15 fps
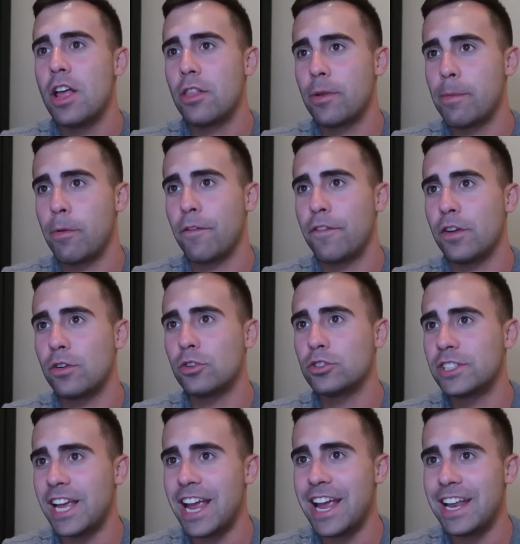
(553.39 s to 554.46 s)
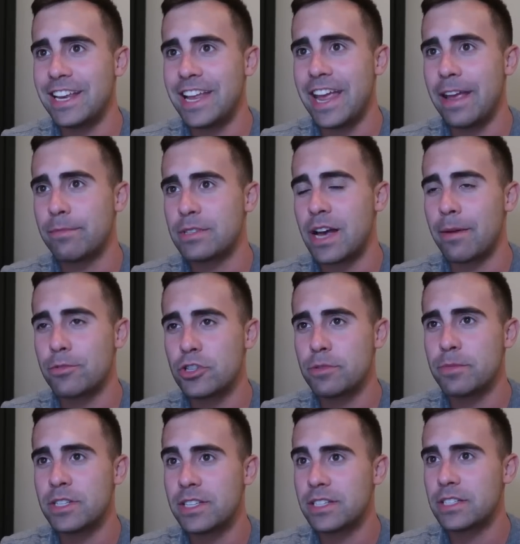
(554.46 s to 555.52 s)
Three point field goals and games. I'm
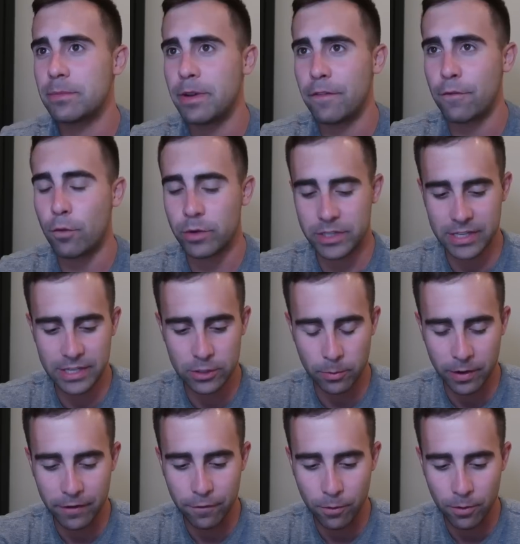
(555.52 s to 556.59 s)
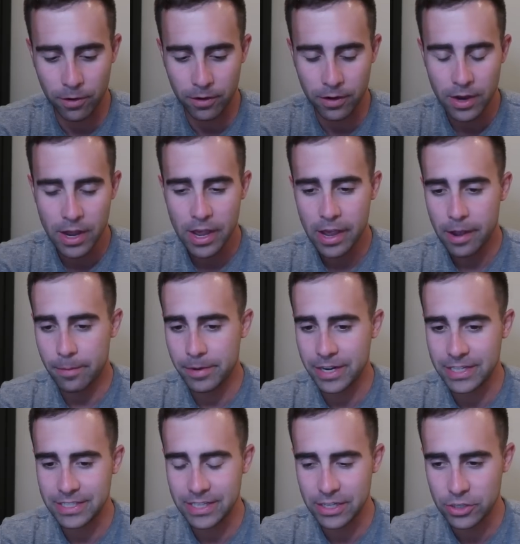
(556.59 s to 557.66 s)
just missing somebody 14 24. I mean,
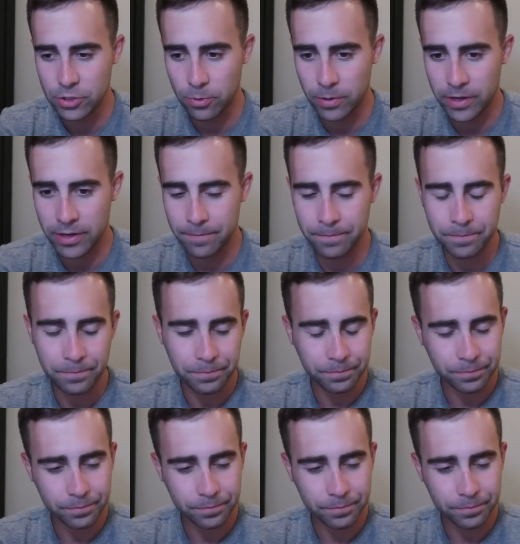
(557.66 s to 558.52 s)
I said Jordan.